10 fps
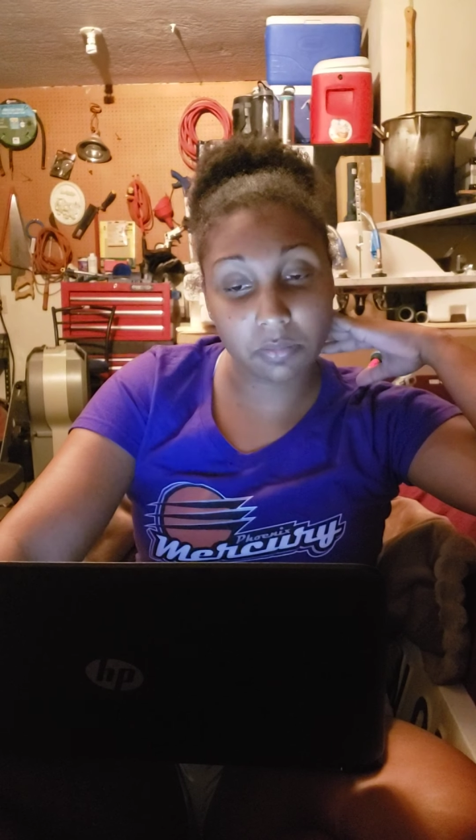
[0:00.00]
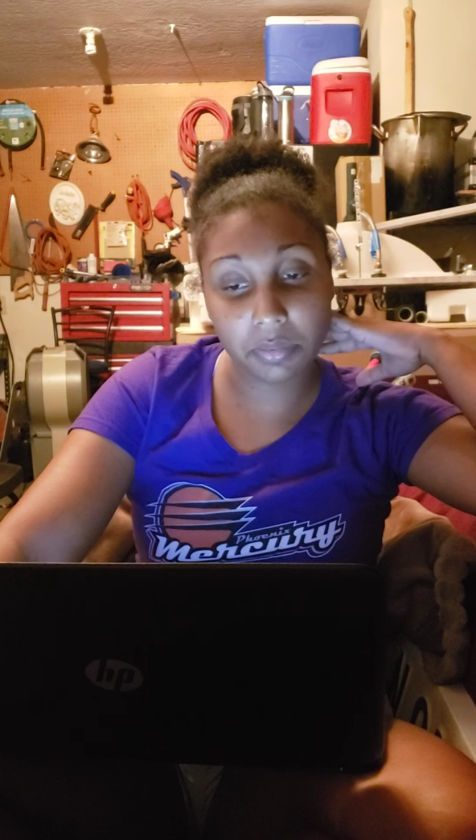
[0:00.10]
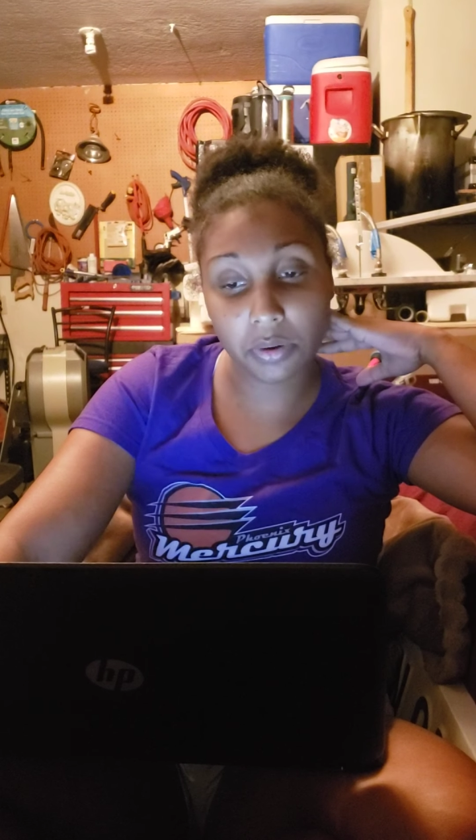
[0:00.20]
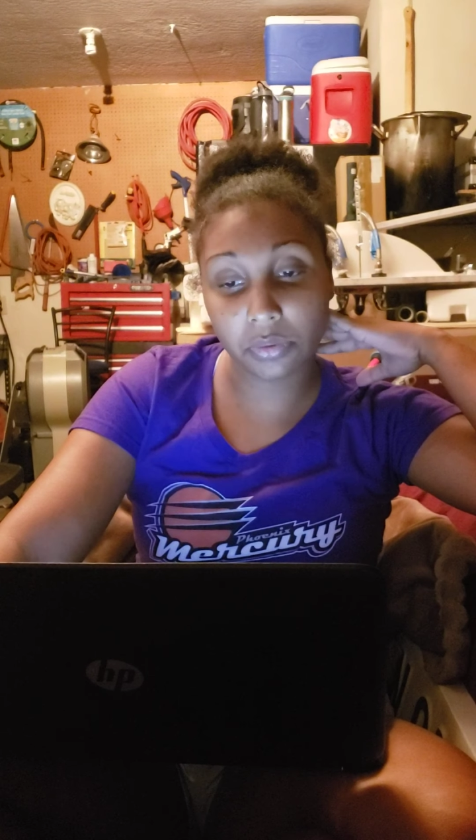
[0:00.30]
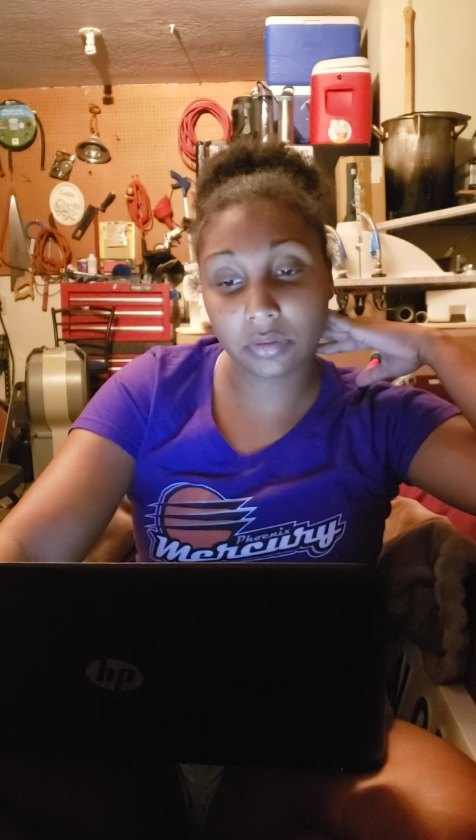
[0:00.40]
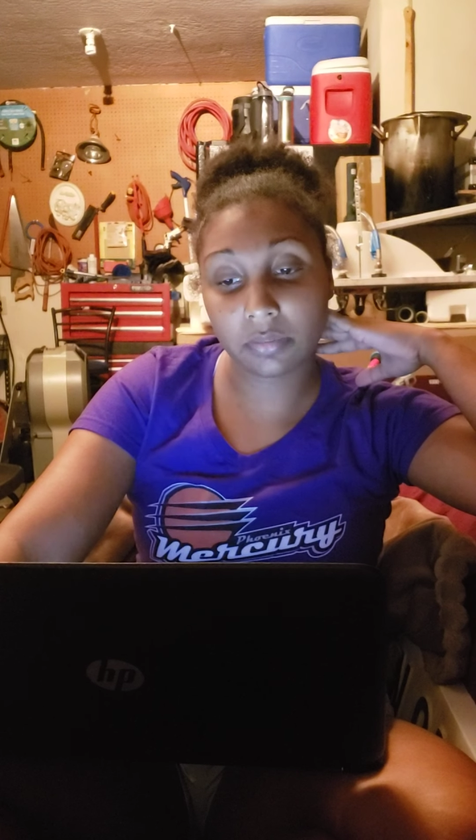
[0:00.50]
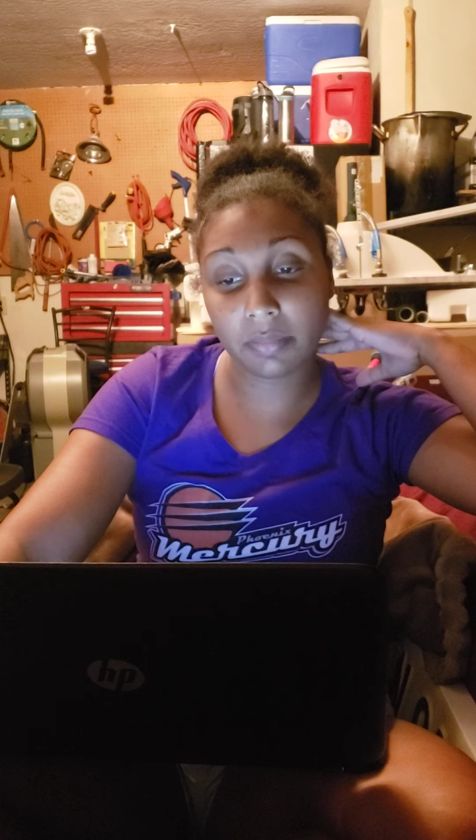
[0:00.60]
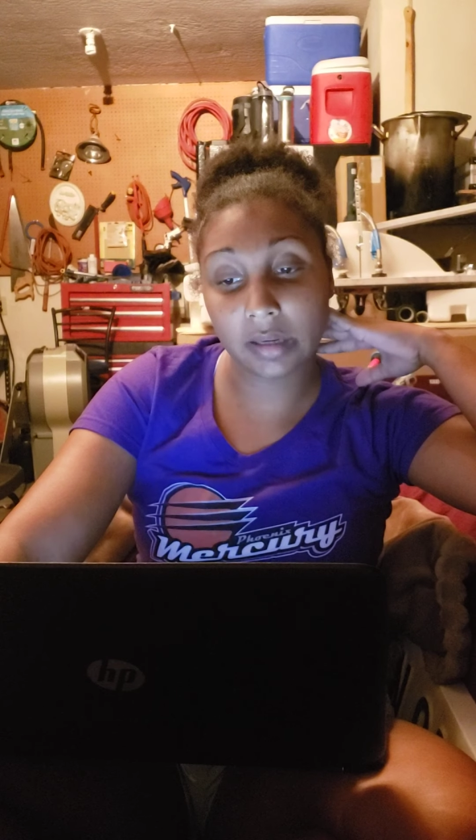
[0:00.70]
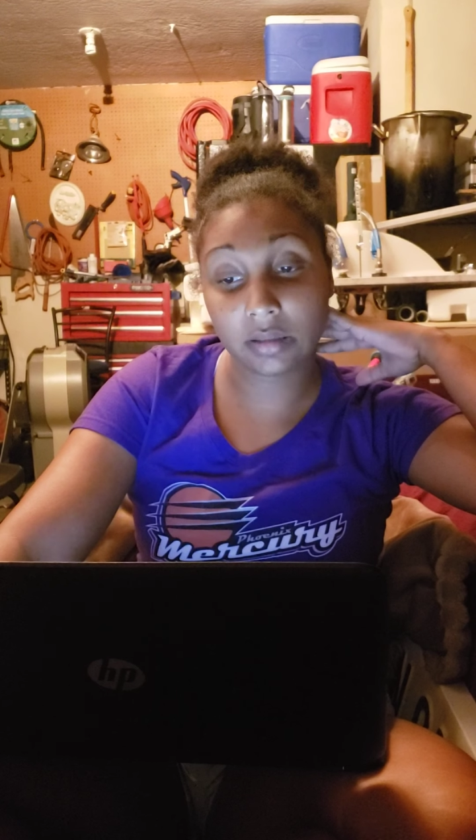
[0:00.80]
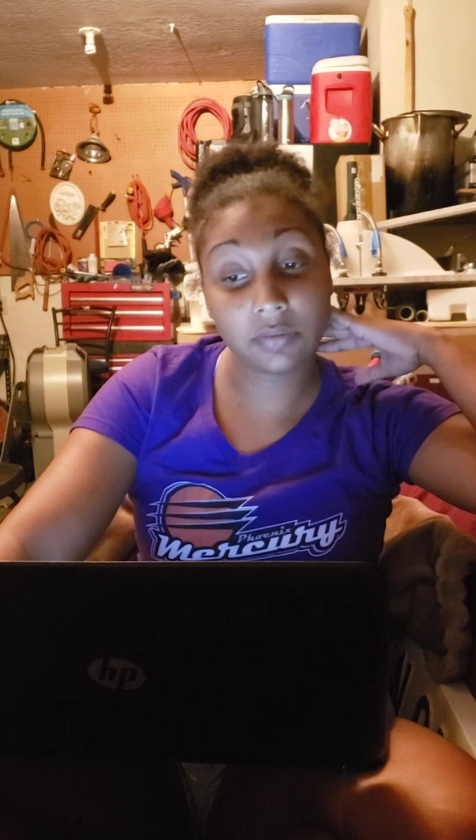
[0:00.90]
both
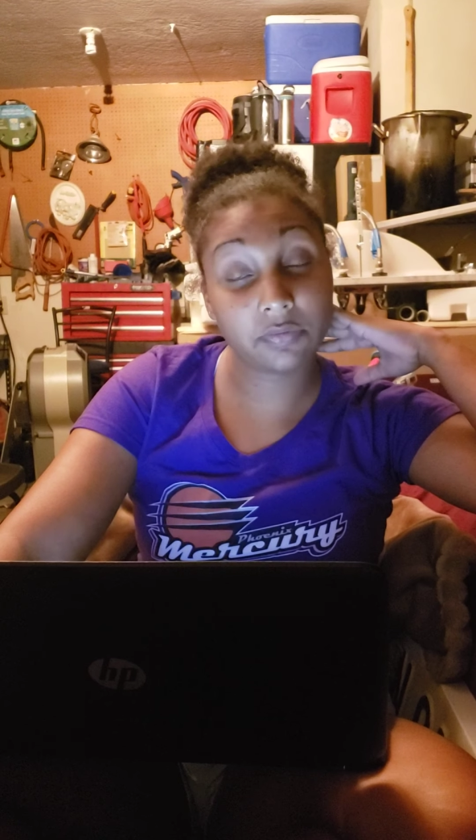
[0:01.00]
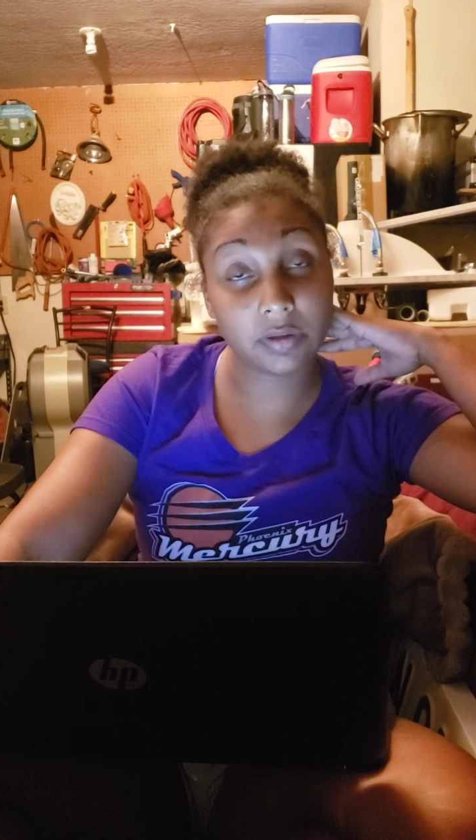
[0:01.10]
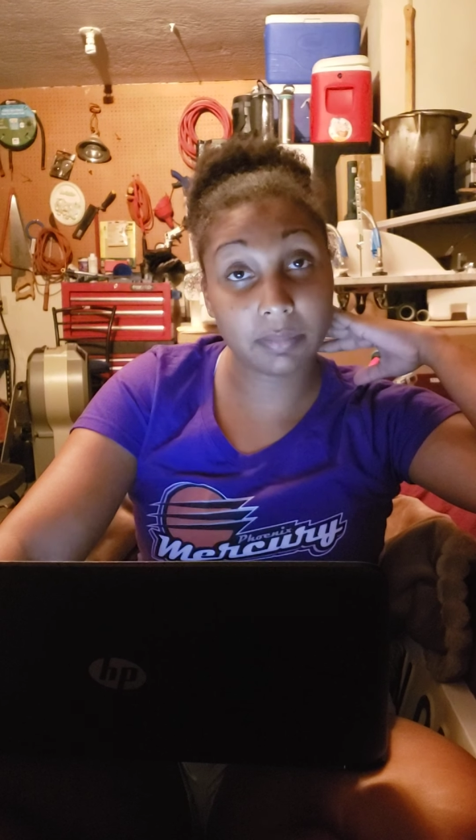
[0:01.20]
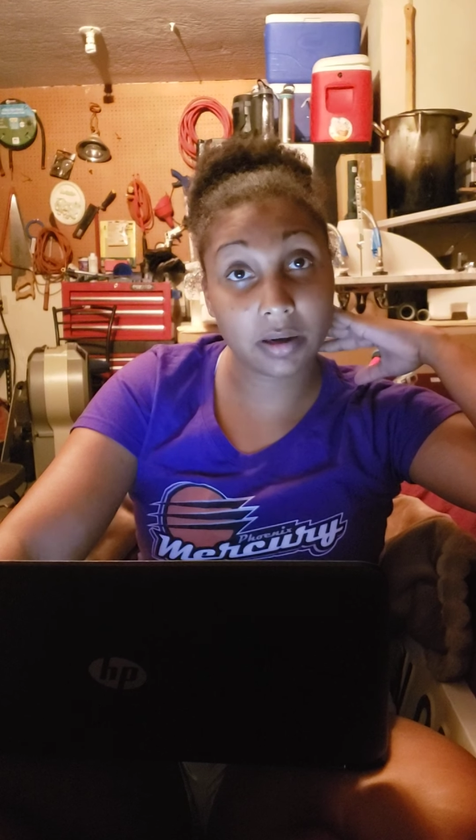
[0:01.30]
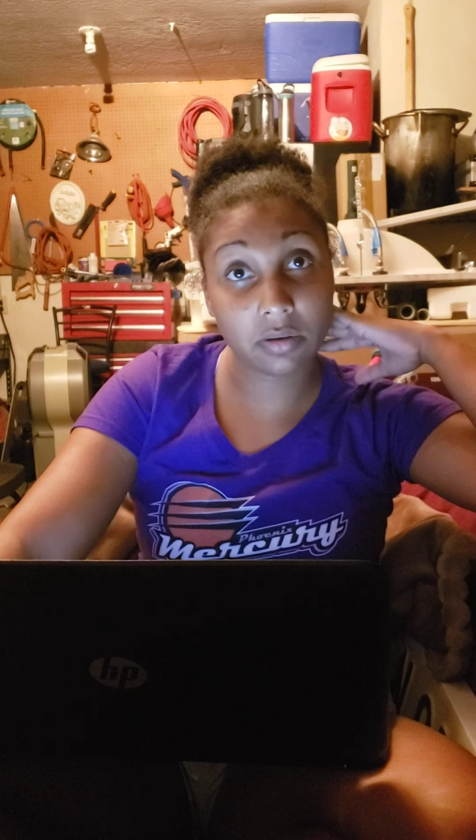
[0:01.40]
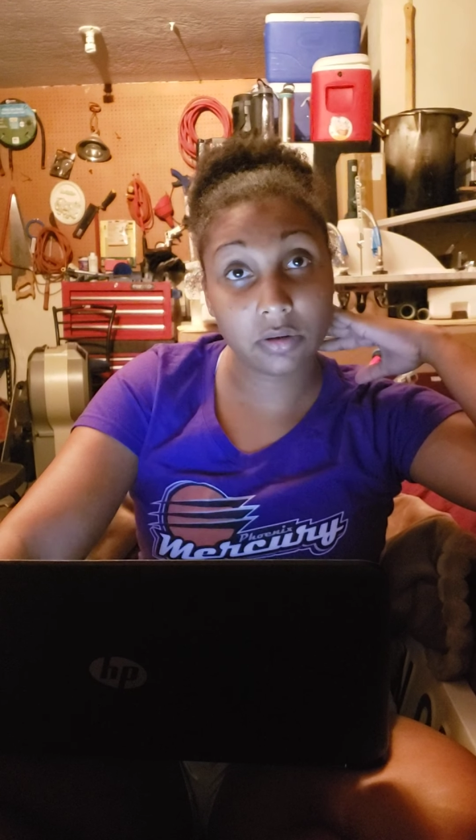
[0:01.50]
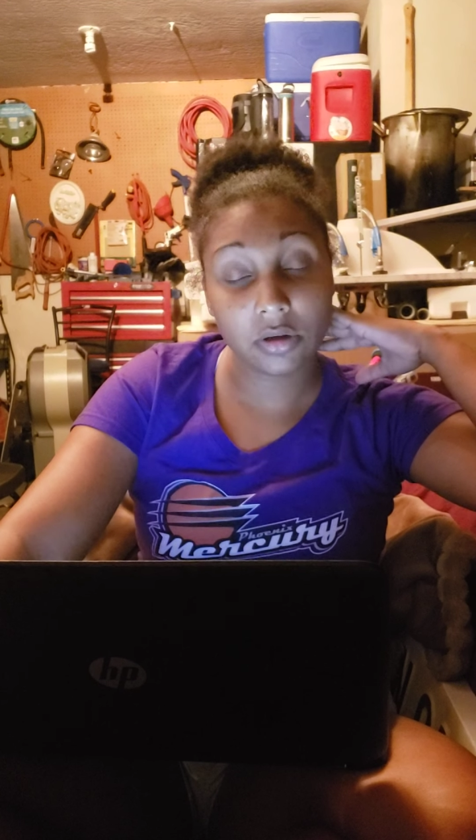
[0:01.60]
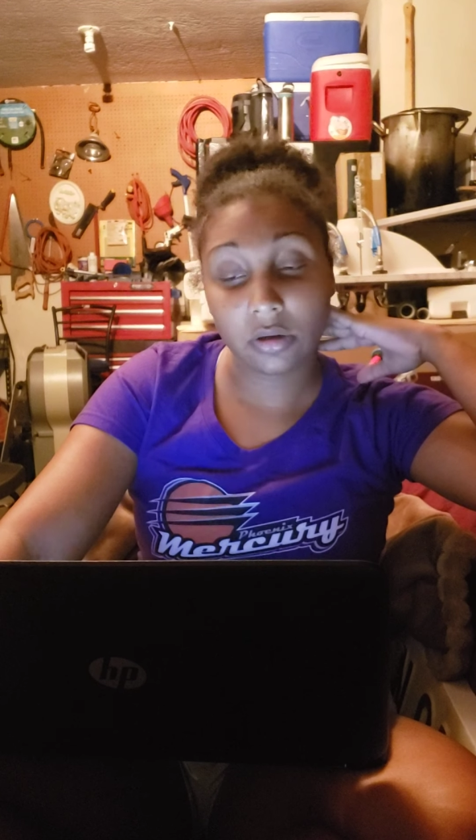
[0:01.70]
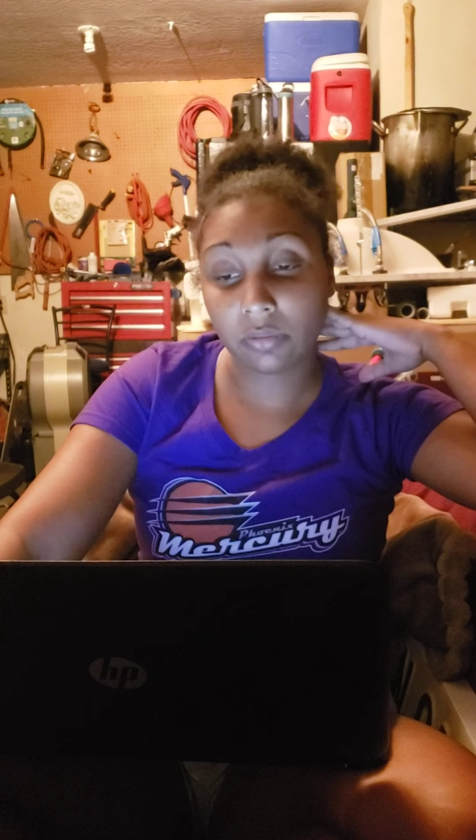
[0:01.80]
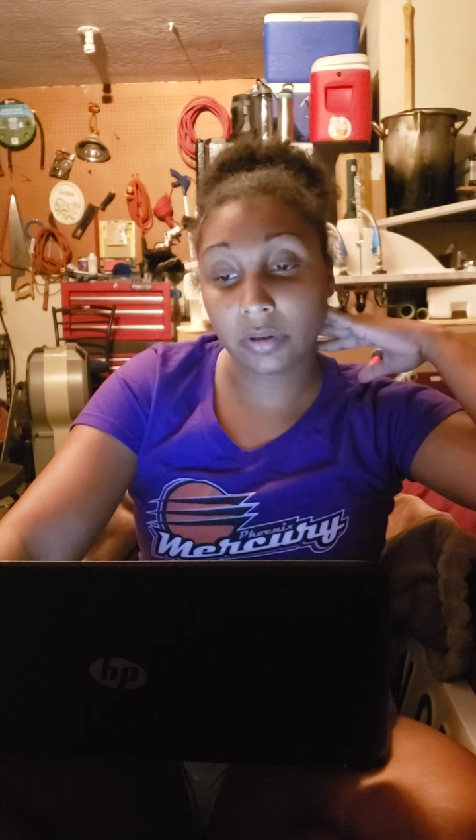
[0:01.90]
male and female,
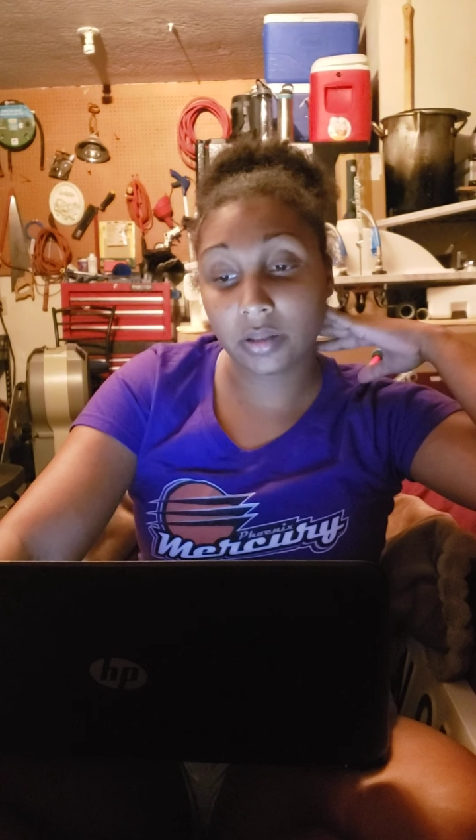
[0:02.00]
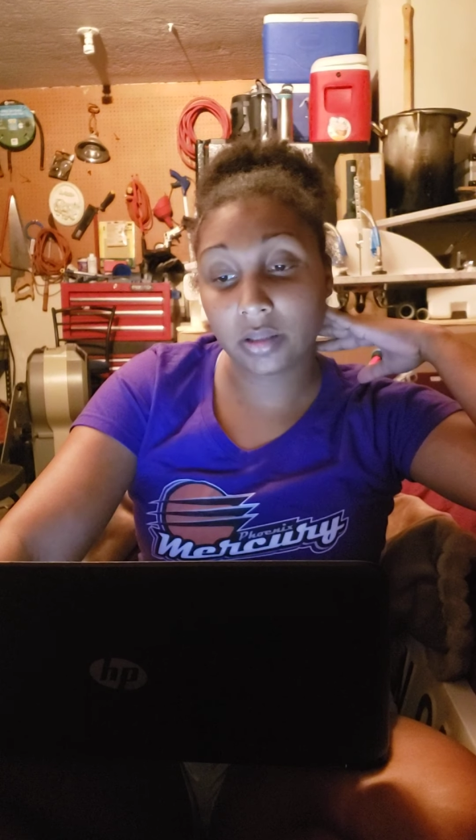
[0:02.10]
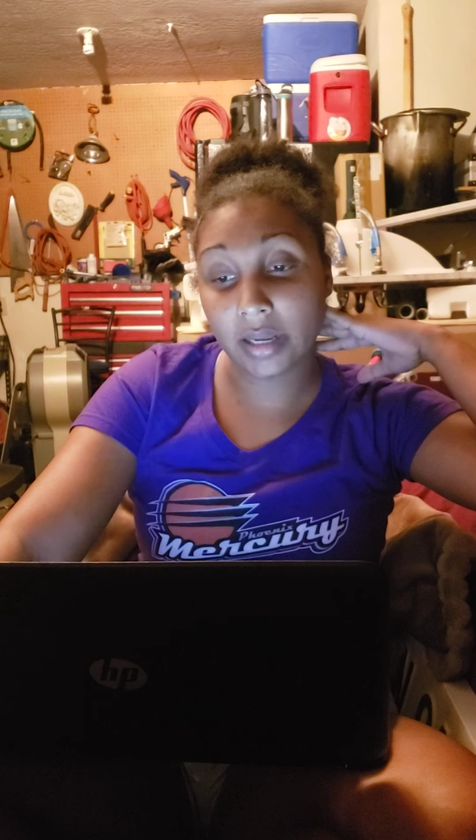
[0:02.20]
with